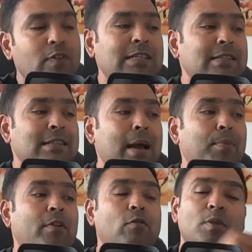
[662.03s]
this is
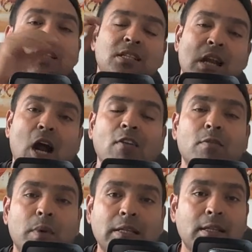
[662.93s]
happening, from the start of the
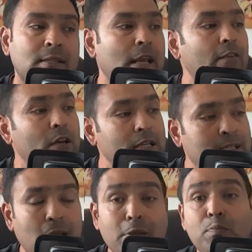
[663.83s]
month itself,
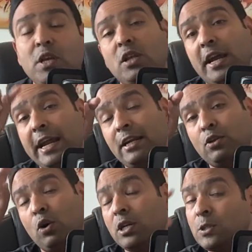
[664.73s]
Sun being the eighth
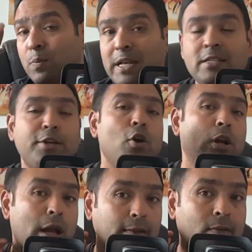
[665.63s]
lord is placed in your
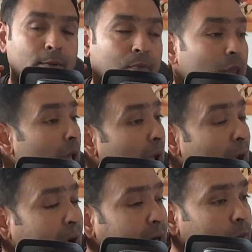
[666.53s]
ninth.
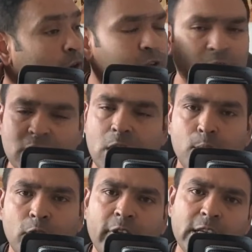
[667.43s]
And for the first
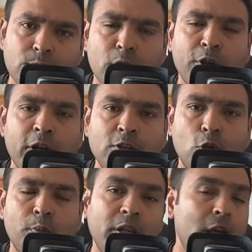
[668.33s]
couple of days, Mercury is
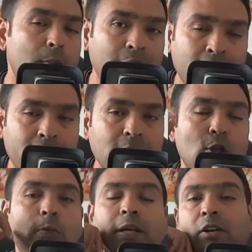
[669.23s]
going to be there, but he is
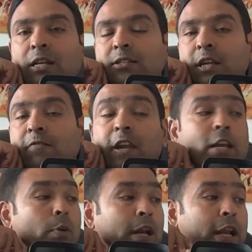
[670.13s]
going to be transiting
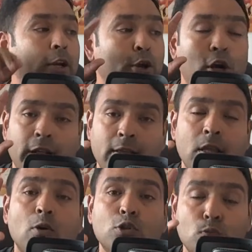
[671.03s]
very quickly into your 10th
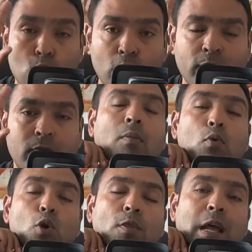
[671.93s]
house.
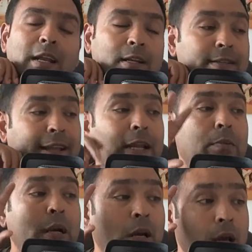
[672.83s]
More on that in a second.
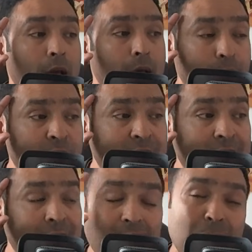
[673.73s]
But
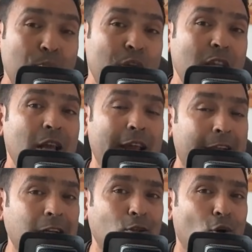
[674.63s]
Sun being the
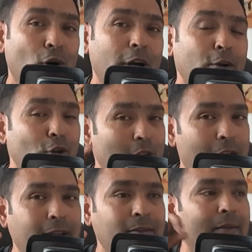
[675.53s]
eighth lord into the
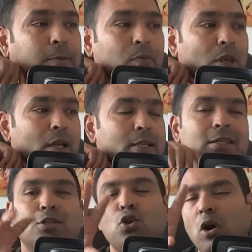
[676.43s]
ninth is
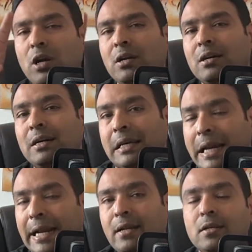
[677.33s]
not a
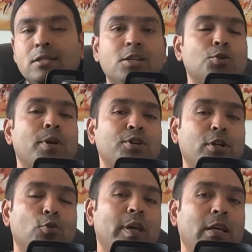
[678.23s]
great situation
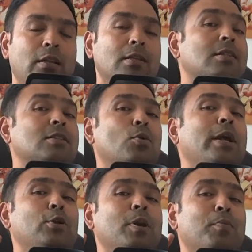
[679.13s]
to be in. This is
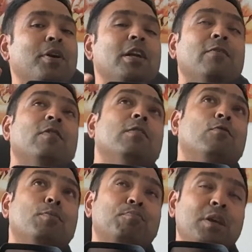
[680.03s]
going to be a period where,
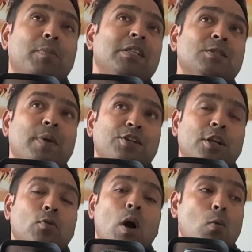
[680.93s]
for people, especially
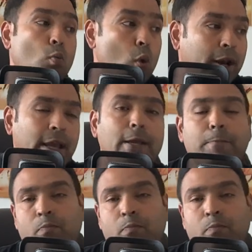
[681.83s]
who are working,